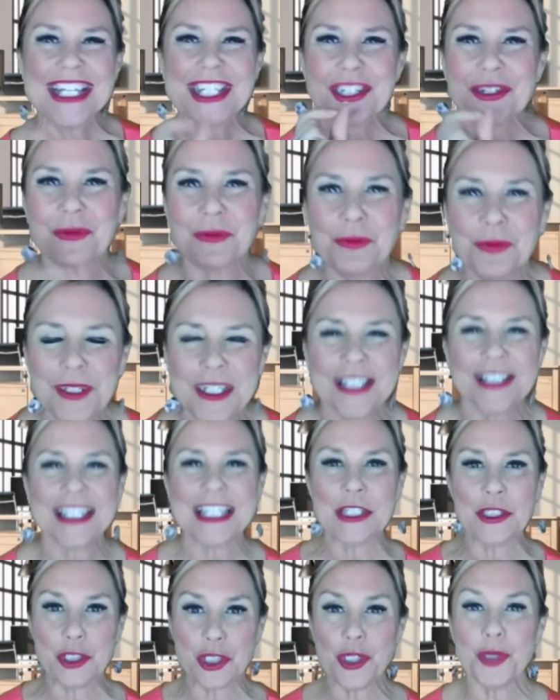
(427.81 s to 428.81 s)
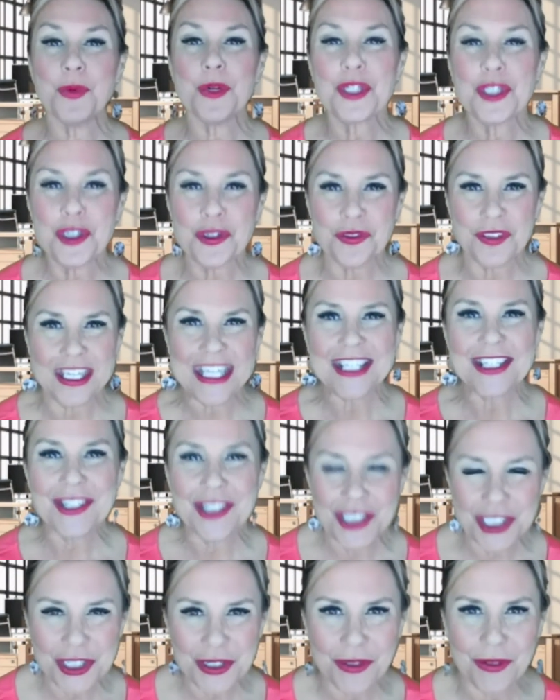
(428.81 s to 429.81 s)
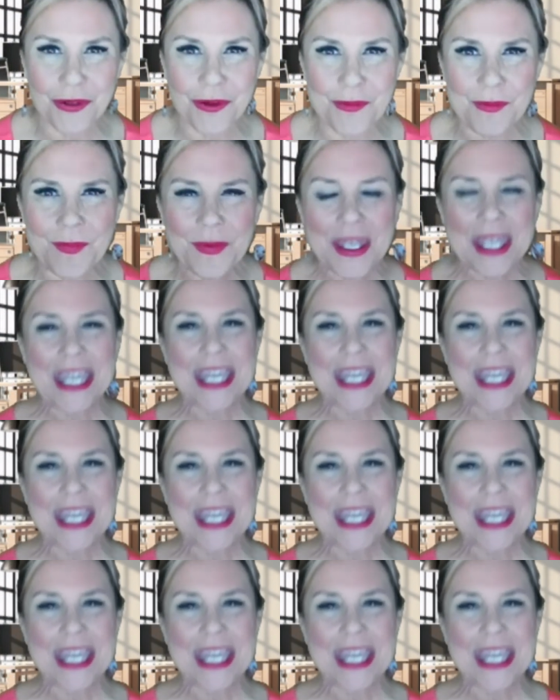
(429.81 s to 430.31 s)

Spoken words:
to really do what you need to do